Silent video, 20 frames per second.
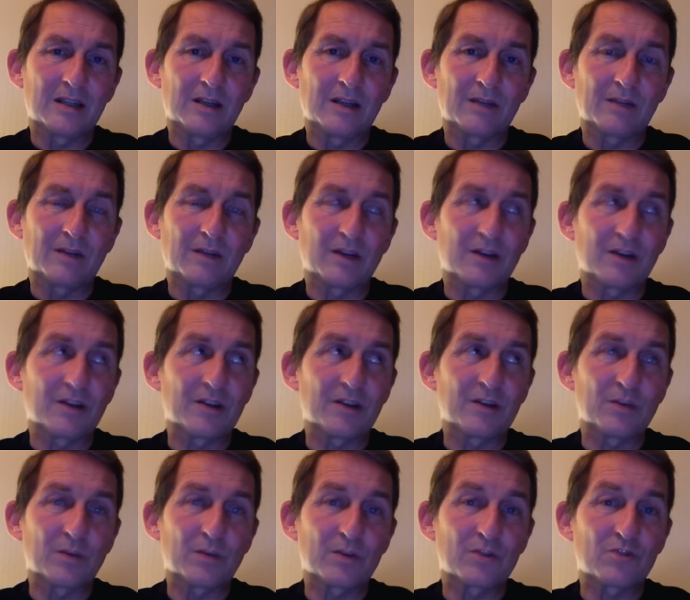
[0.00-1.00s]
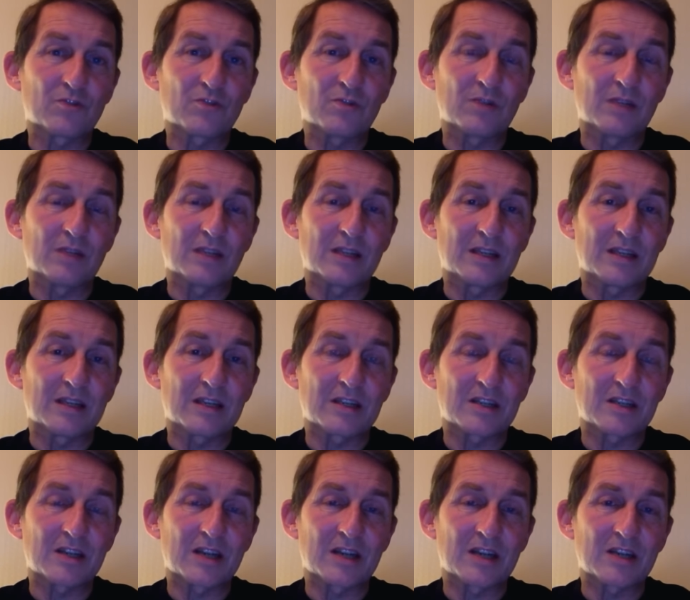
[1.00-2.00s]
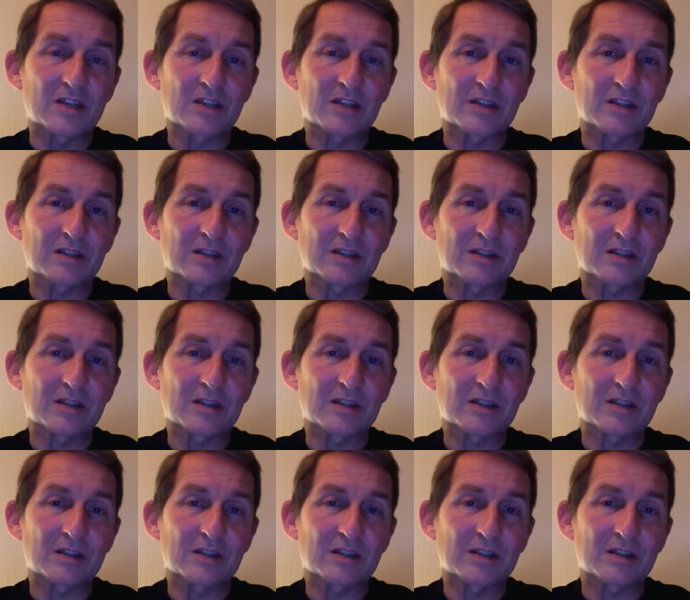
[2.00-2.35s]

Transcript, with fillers: if London was truly their destination.